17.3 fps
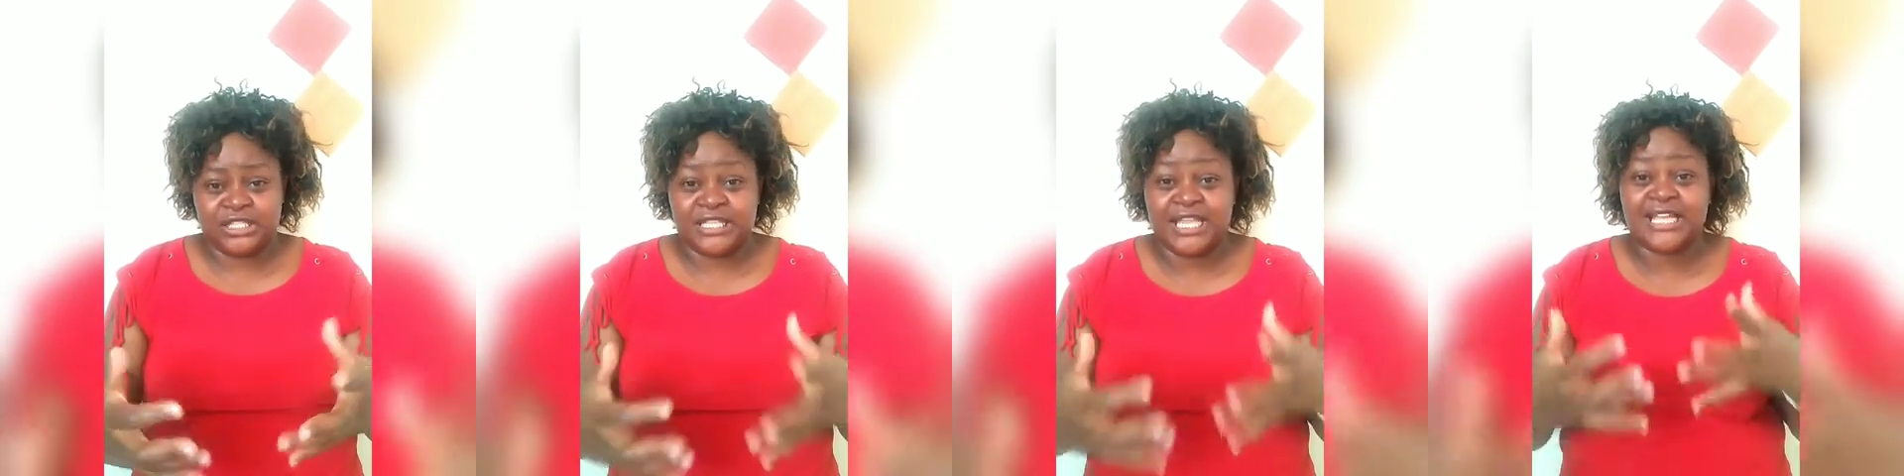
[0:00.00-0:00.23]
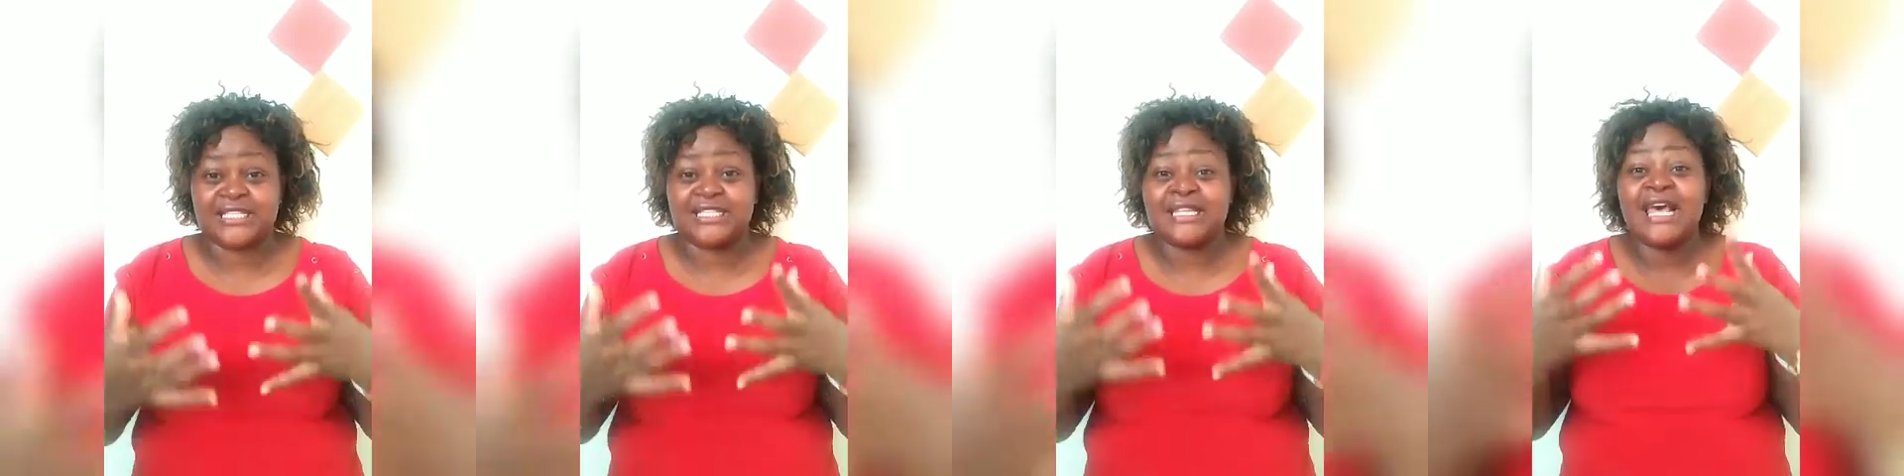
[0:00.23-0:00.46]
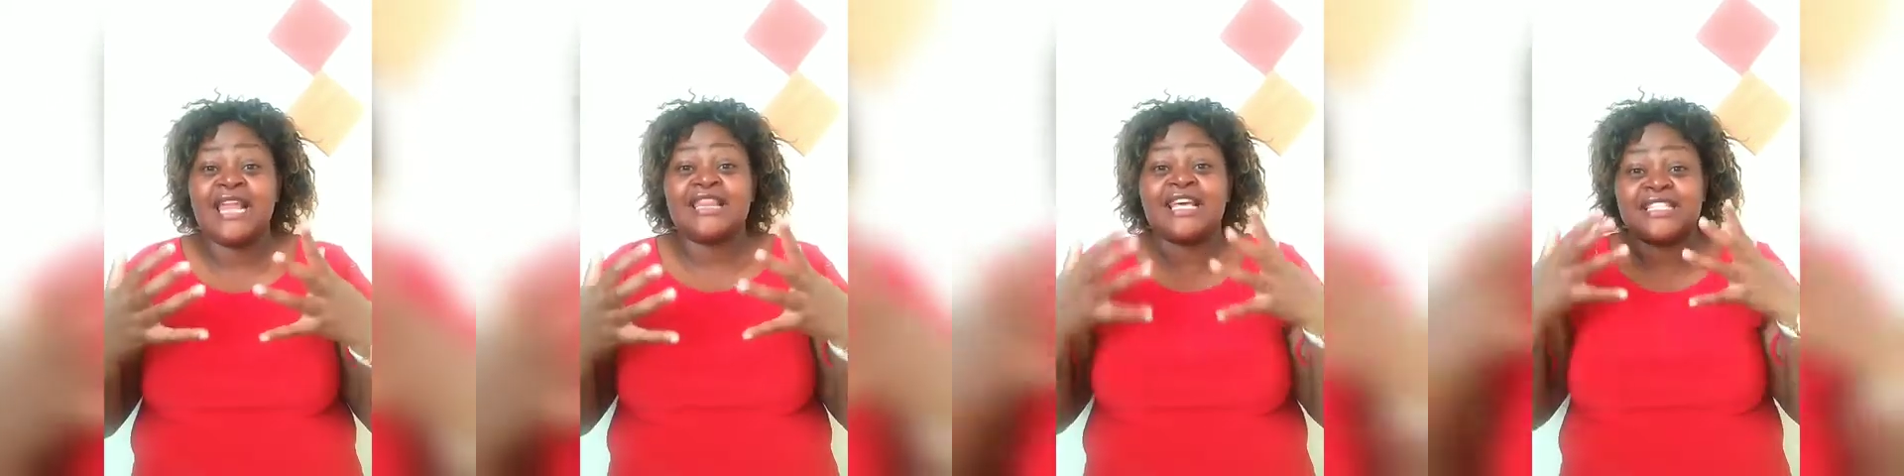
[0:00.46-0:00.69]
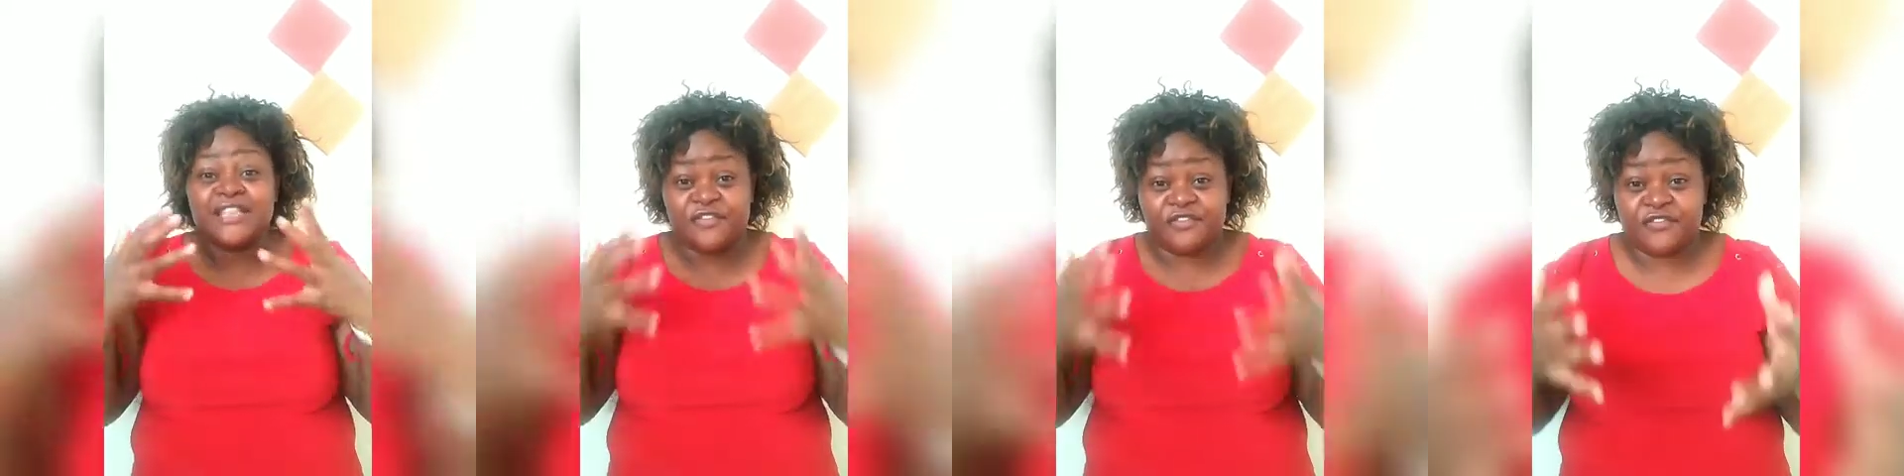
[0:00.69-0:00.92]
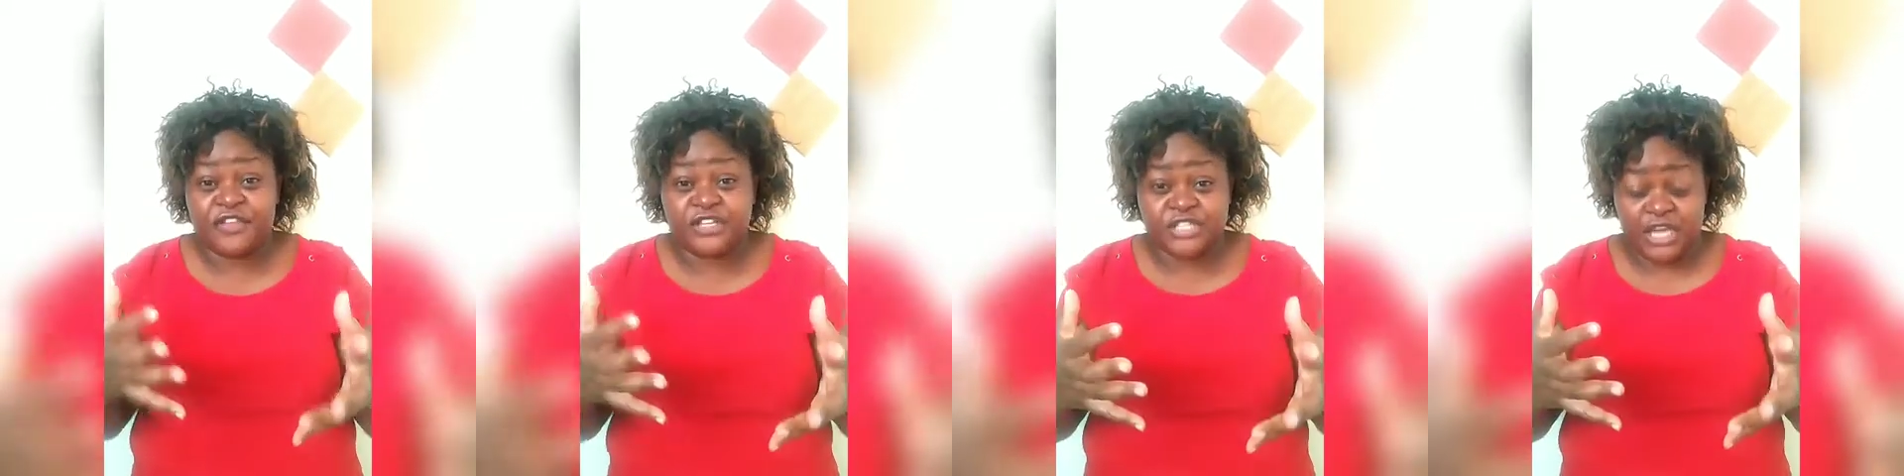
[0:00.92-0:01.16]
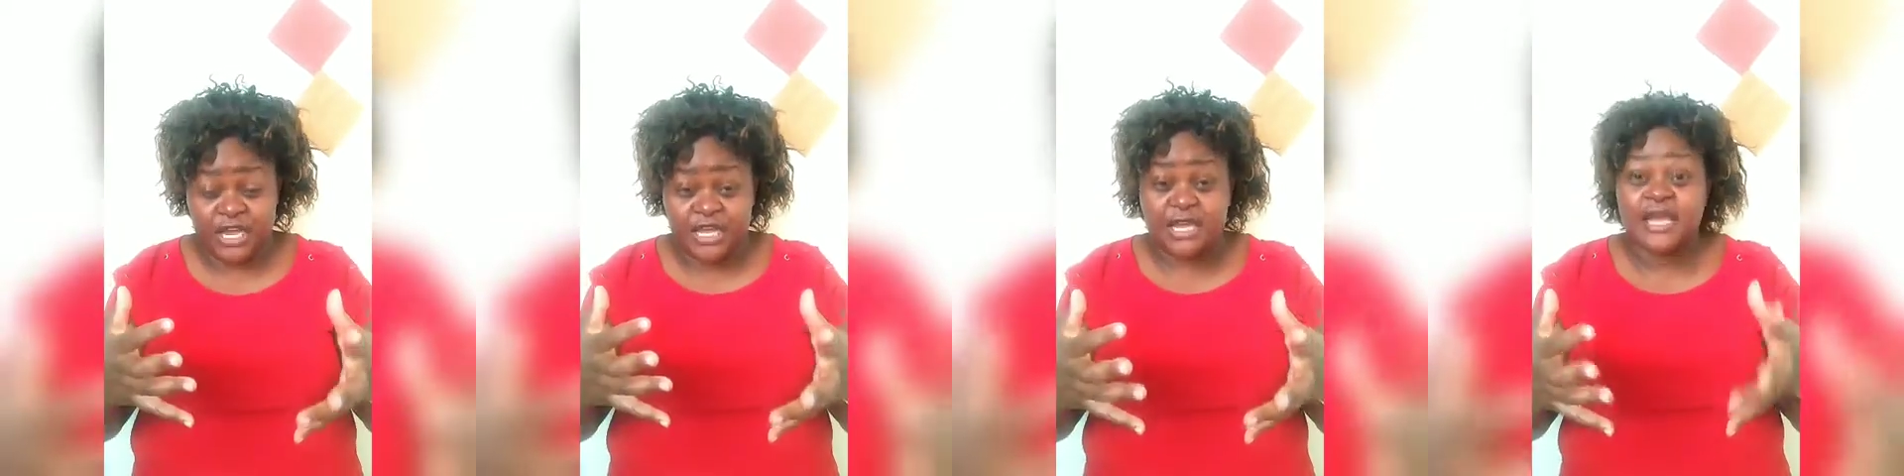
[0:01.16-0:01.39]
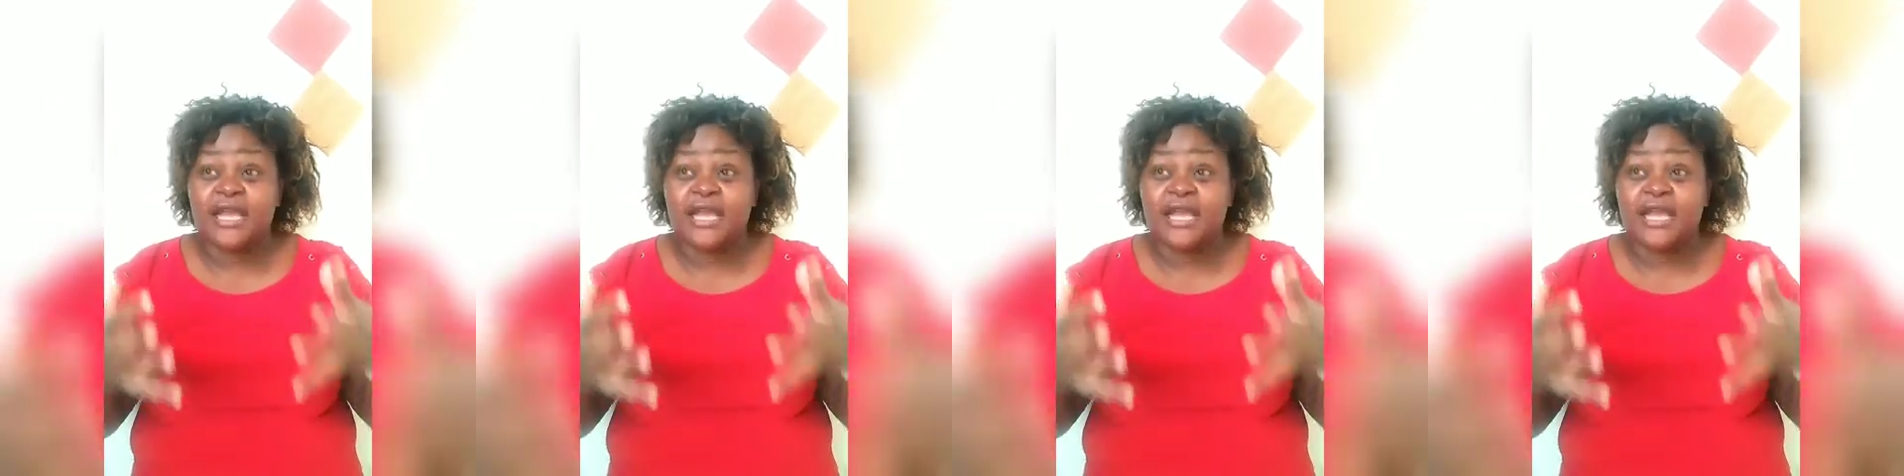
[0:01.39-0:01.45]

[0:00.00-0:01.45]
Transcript: that's a feature.